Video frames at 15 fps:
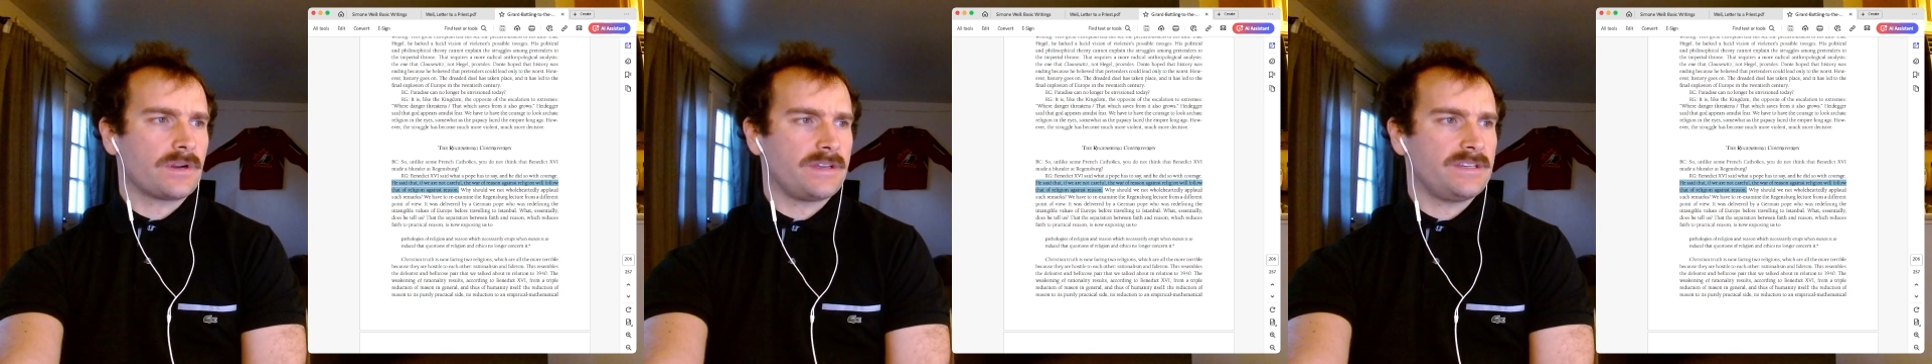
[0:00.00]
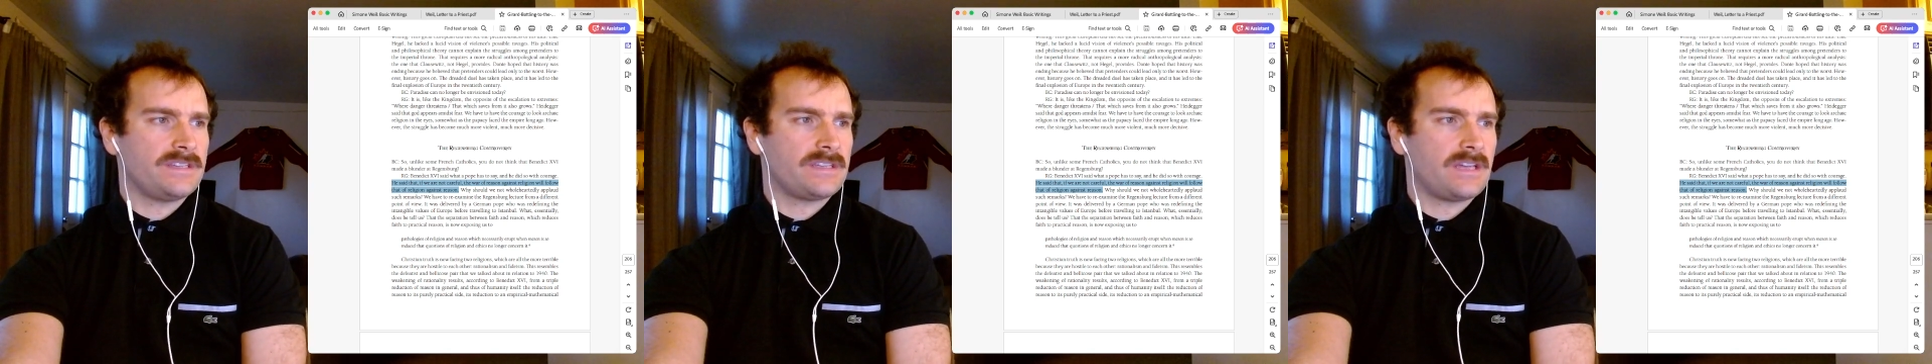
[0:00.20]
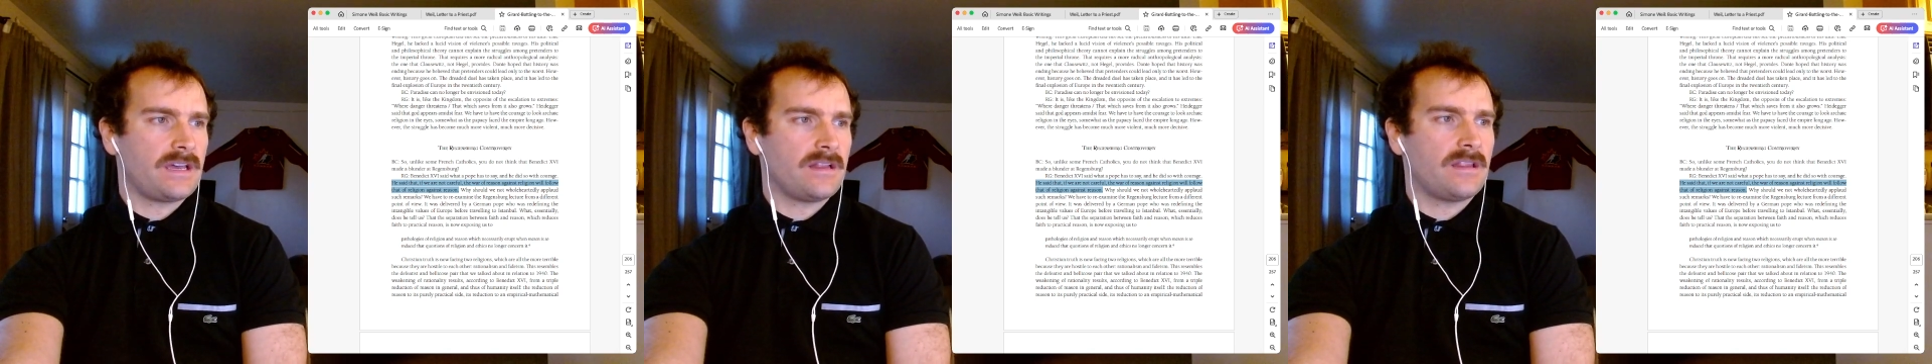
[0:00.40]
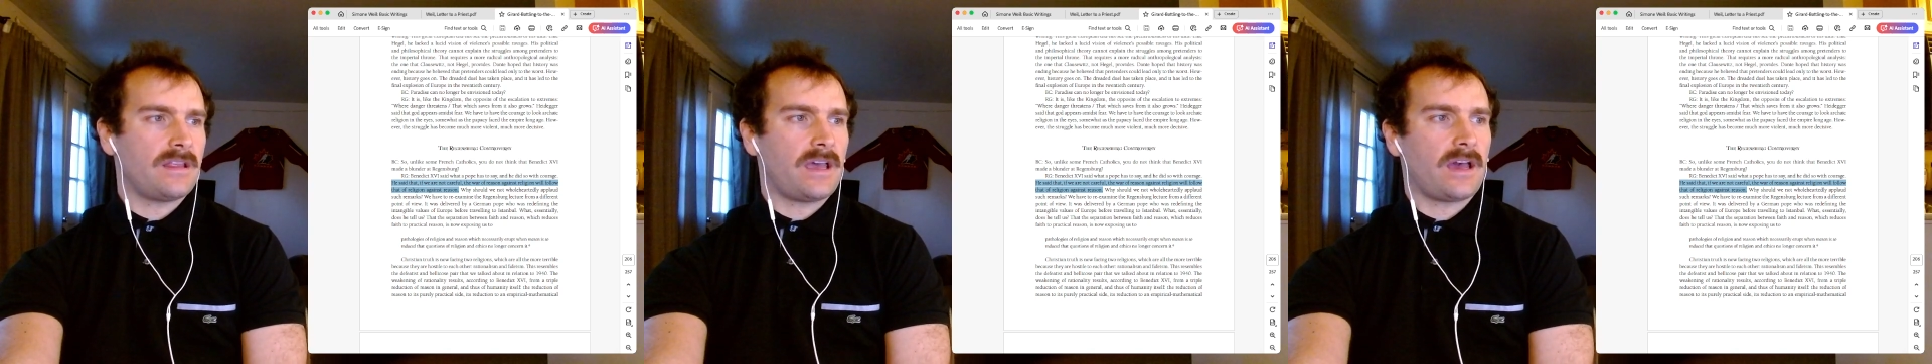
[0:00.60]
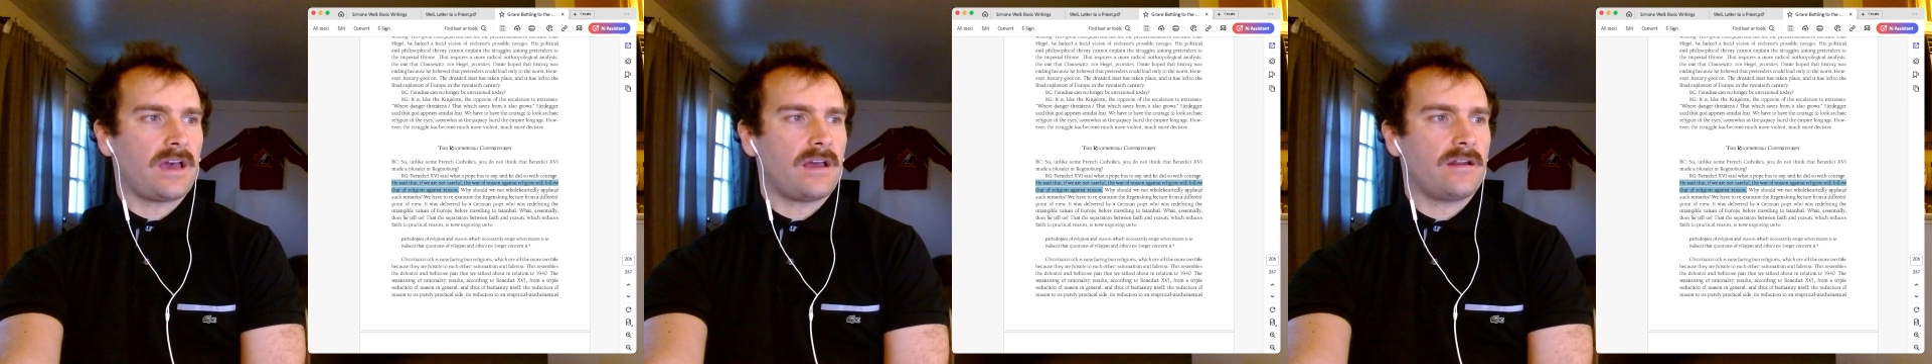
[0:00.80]
where he said
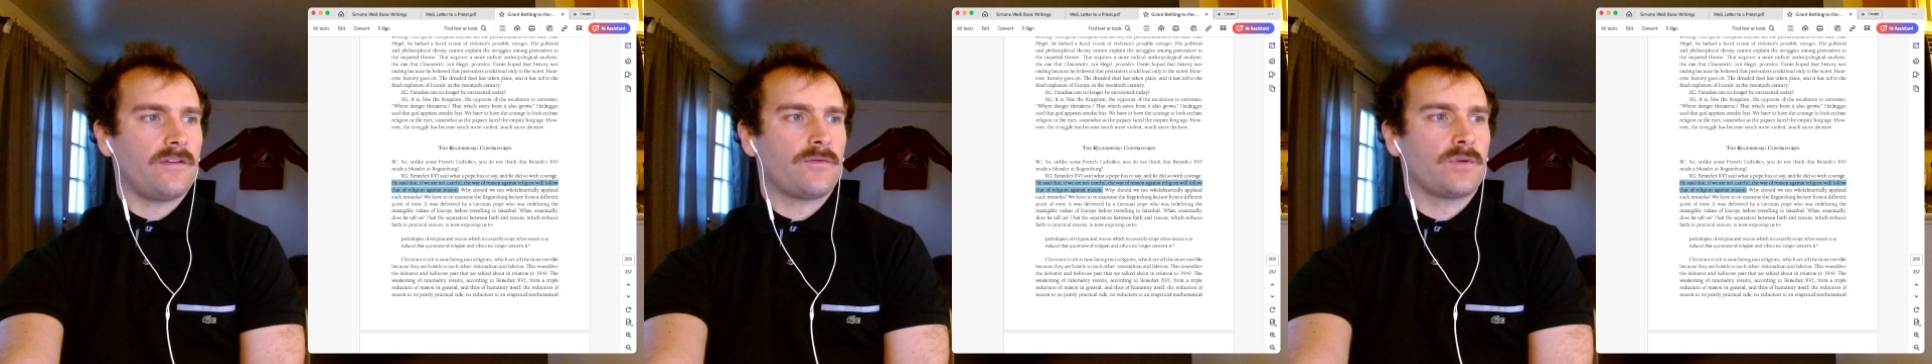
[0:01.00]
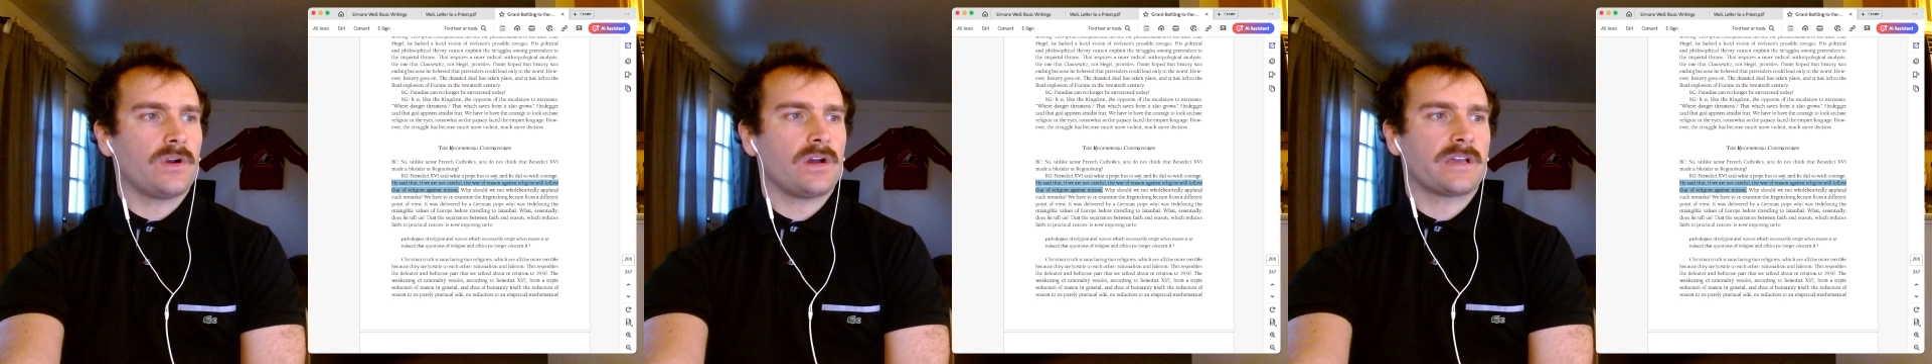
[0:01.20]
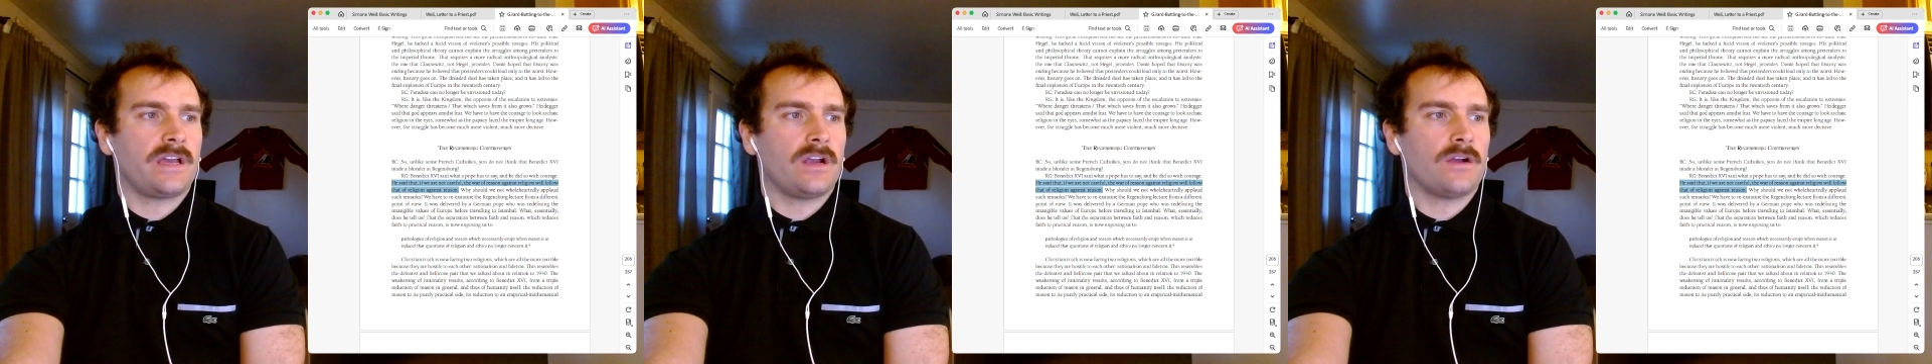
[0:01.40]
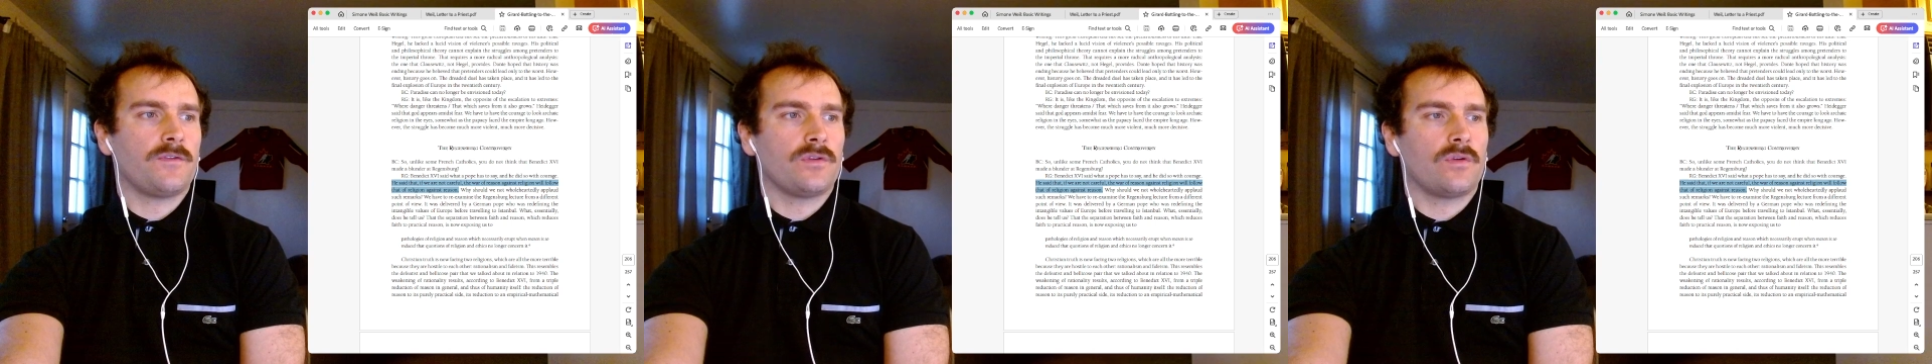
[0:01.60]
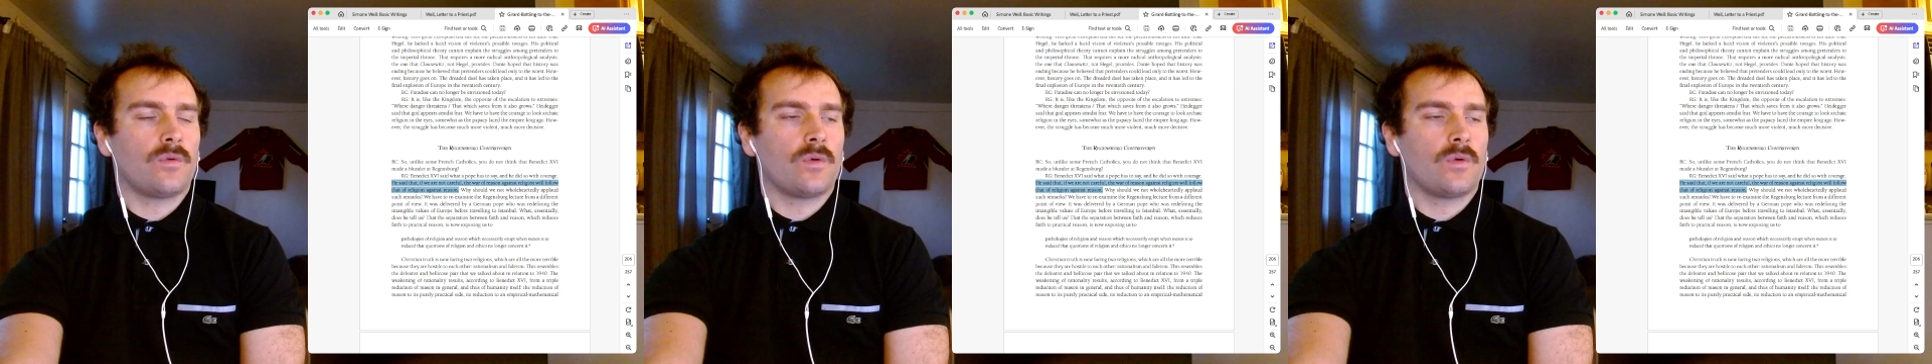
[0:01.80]
that if we're not careful,